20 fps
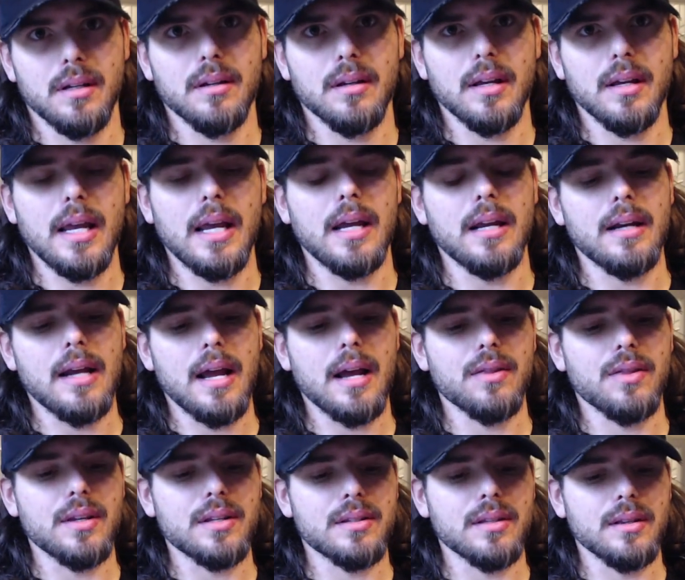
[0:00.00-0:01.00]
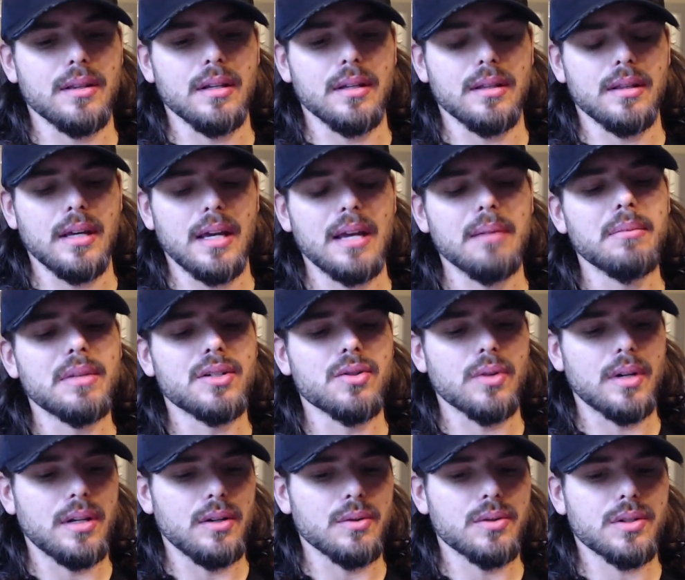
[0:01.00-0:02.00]
And the
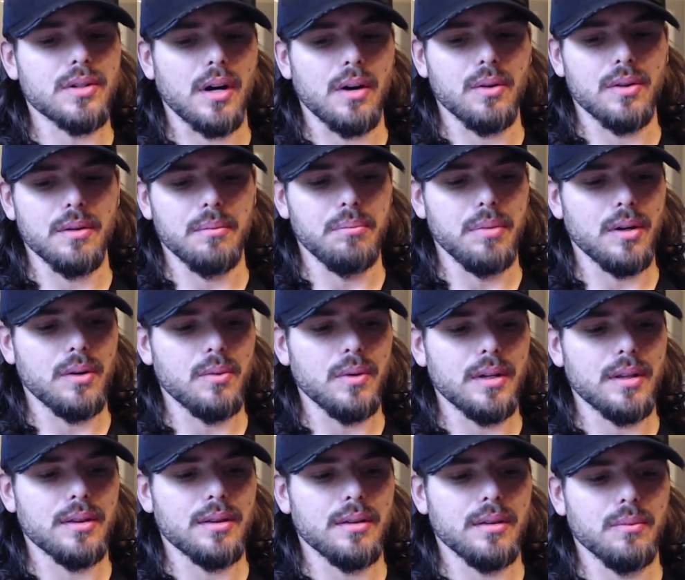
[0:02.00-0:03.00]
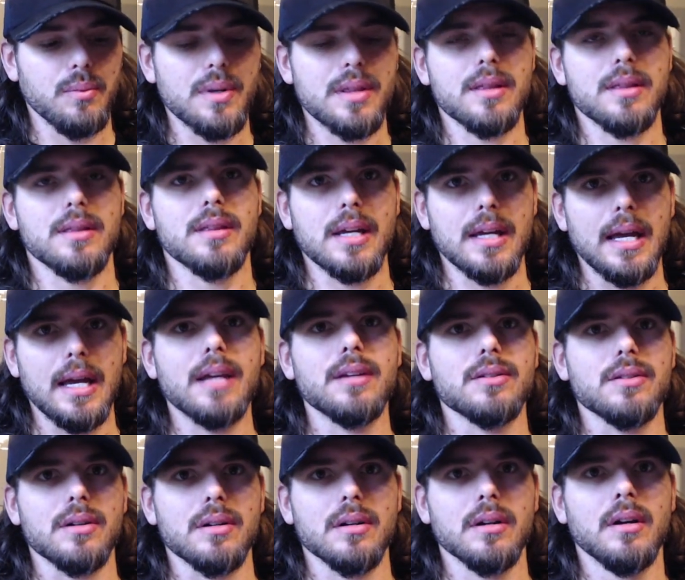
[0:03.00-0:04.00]
imagery you start with the book with the
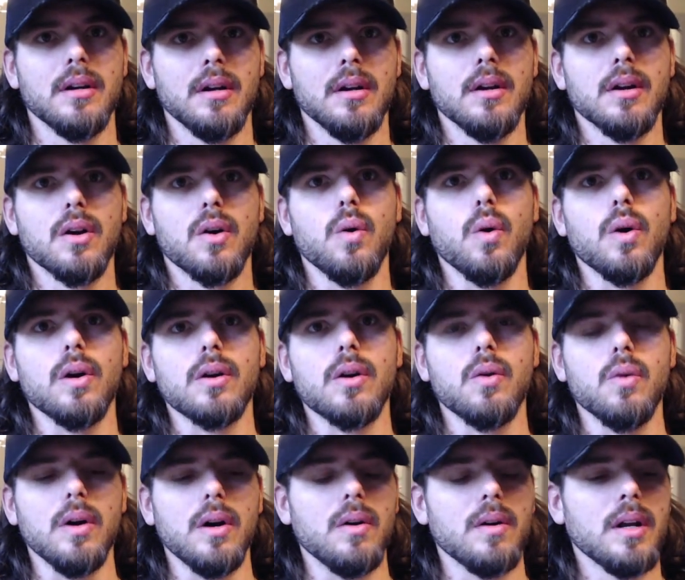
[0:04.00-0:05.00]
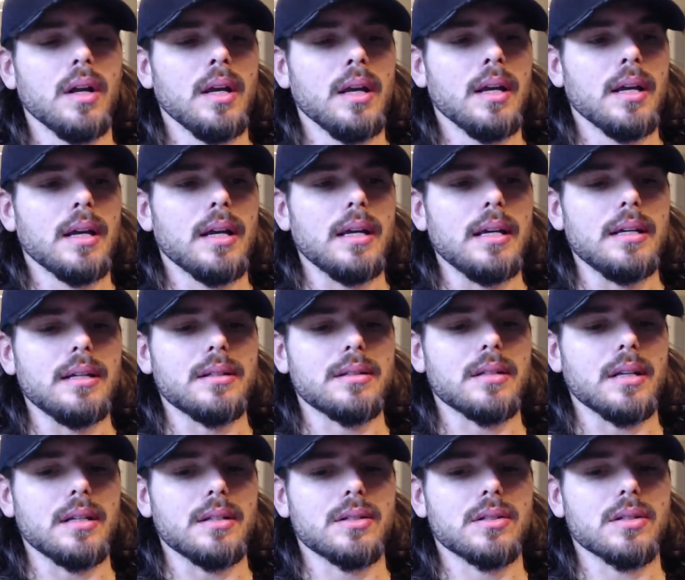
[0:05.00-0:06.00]
gazer, quote unquote, is
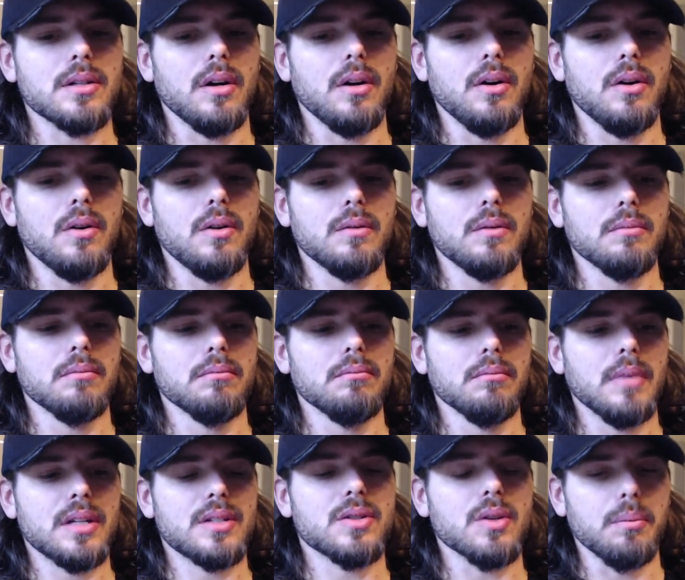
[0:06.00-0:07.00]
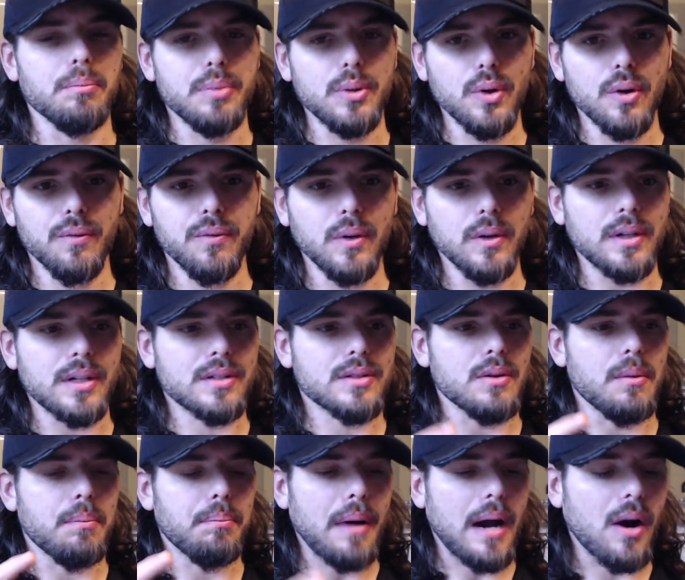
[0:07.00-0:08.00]
so, it's so beautiful and it's
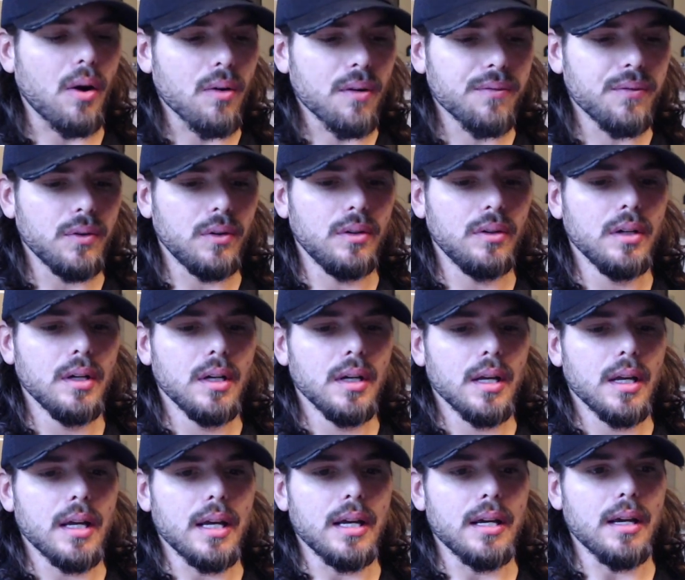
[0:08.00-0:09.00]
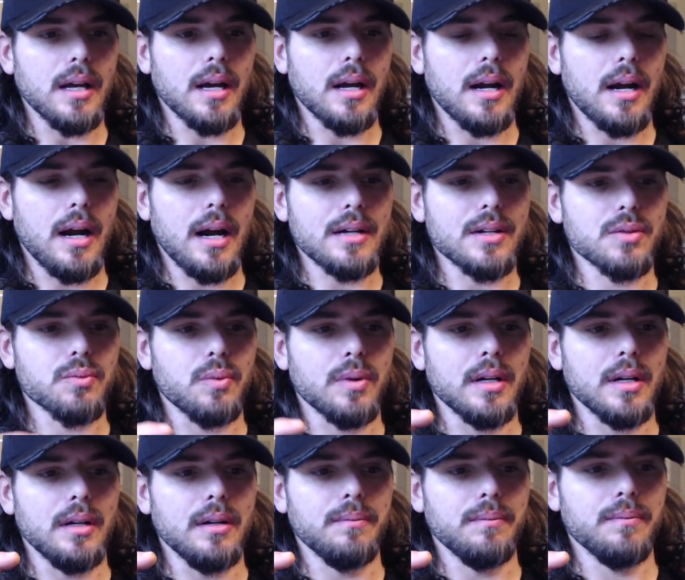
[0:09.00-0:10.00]
so powerful. I just want
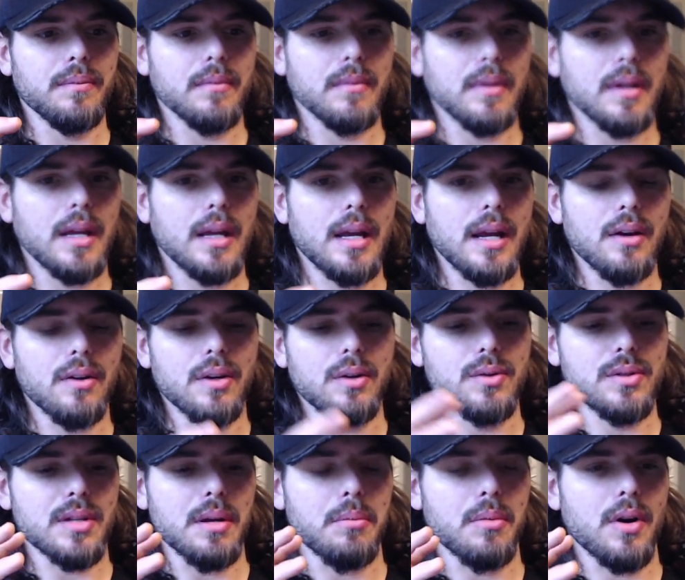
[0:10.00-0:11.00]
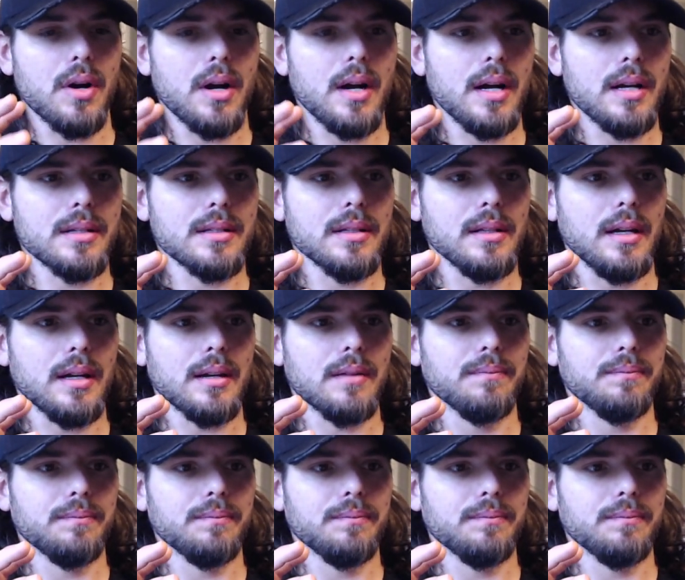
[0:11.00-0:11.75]
to hear you summarize like